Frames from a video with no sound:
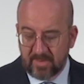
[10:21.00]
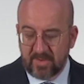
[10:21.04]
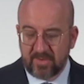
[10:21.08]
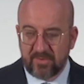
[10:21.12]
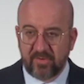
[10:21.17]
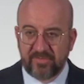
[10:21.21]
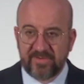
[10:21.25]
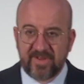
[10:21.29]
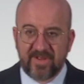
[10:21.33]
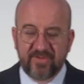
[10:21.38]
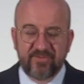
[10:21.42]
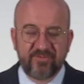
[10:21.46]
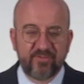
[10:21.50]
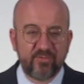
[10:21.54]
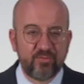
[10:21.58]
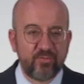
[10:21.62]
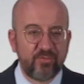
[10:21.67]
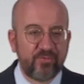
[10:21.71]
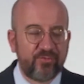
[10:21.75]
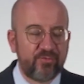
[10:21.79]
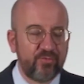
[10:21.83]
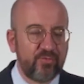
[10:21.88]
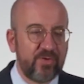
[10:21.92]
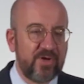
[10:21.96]
Well, there are
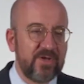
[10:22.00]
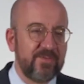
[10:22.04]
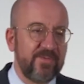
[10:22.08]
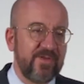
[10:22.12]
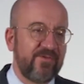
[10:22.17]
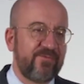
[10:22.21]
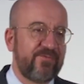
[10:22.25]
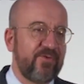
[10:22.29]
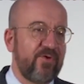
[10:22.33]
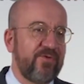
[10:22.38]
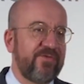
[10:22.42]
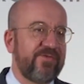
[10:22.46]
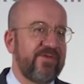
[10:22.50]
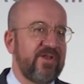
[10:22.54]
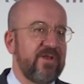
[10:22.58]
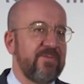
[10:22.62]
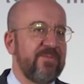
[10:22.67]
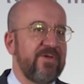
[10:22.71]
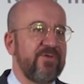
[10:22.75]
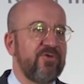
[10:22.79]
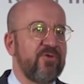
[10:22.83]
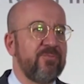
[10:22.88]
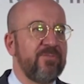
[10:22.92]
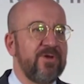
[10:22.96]
two, two elements. First
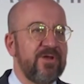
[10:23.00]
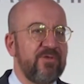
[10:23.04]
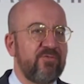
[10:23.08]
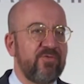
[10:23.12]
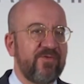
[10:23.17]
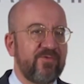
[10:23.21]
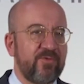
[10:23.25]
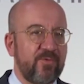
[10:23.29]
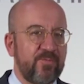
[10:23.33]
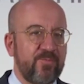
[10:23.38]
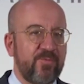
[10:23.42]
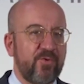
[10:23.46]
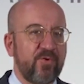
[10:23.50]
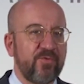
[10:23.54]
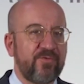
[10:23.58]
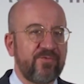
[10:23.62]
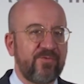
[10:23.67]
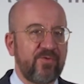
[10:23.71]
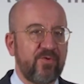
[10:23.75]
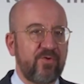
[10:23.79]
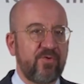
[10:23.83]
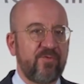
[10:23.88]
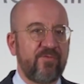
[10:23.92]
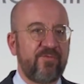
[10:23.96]
element, the military support
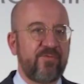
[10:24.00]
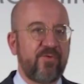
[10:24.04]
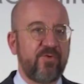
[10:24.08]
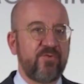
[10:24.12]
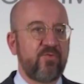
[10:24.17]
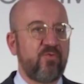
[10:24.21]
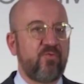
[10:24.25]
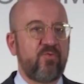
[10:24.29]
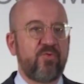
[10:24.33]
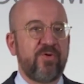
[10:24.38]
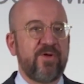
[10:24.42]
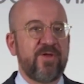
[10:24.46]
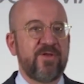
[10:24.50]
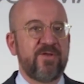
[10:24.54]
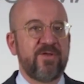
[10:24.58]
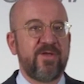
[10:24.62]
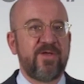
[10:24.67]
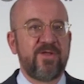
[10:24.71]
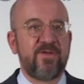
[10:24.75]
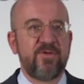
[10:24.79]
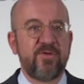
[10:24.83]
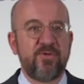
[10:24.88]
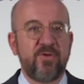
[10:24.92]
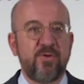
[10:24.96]
for, for Ukraine,
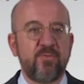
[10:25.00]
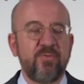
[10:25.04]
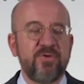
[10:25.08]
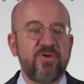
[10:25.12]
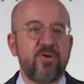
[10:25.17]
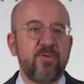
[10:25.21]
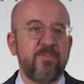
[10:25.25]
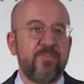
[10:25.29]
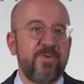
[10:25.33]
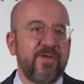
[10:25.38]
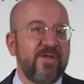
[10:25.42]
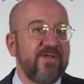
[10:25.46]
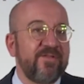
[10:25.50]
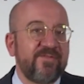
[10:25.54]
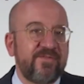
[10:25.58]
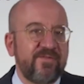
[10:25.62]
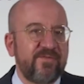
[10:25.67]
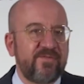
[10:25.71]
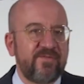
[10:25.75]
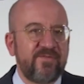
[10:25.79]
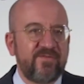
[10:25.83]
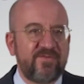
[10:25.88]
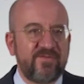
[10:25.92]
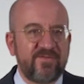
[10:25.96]
and on a regular
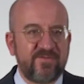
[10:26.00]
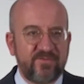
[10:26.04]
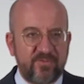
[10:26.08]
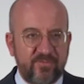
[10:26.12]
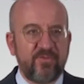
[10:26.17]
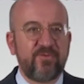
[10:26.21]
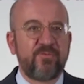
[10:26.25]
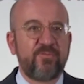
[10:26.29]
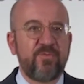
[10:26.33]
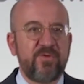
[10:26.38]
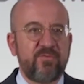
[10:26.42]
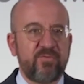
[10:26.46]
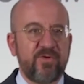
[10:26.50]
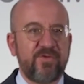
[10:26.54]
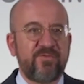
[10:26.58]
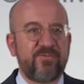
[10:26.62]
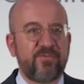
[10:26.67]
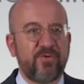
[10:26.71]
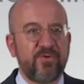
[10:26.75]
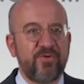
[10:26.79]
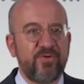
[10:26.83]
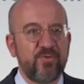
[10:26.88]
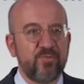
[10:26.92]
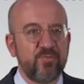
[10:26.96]
basis, this is not a secret
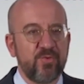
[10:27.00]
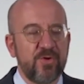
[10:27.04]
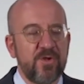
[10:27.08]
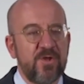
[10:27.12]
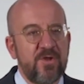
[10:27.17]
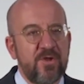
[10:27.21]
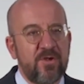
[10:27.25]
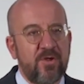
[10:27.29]
for you,